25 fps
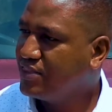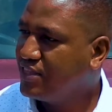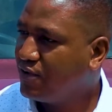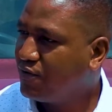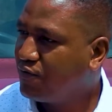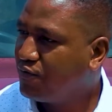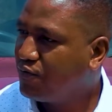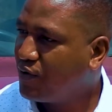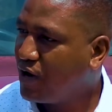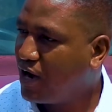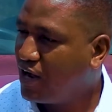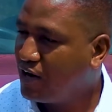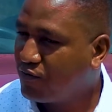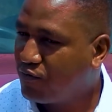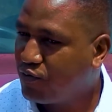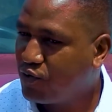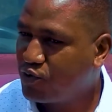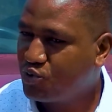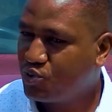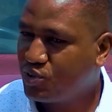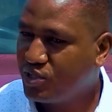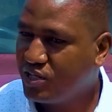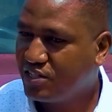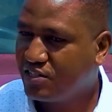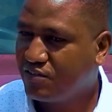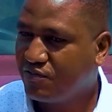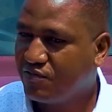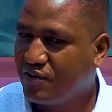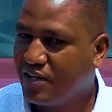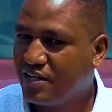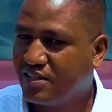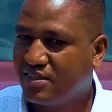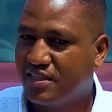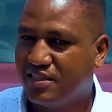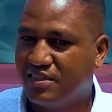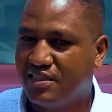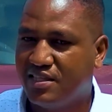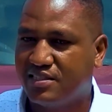the unfortunate
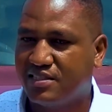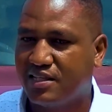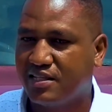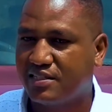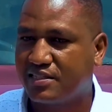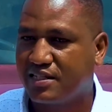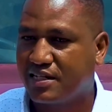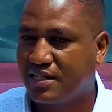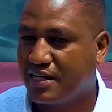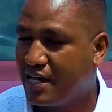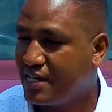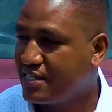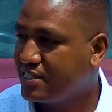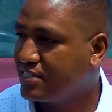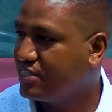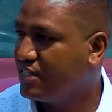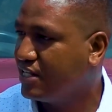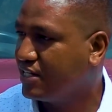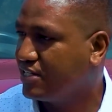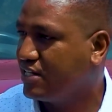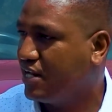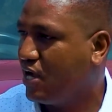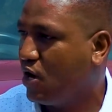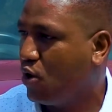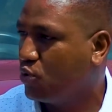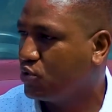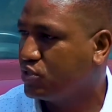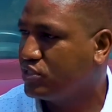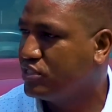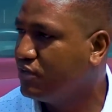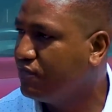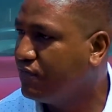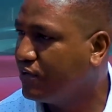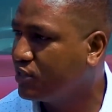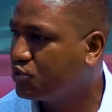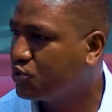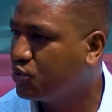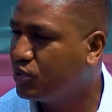event that there's a scratch that I was
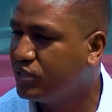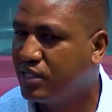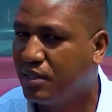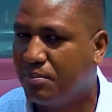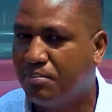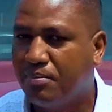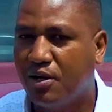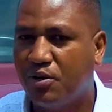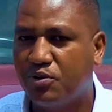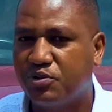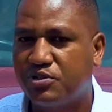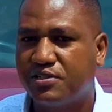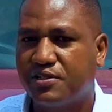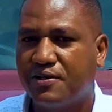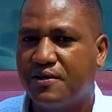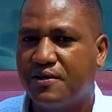never told about,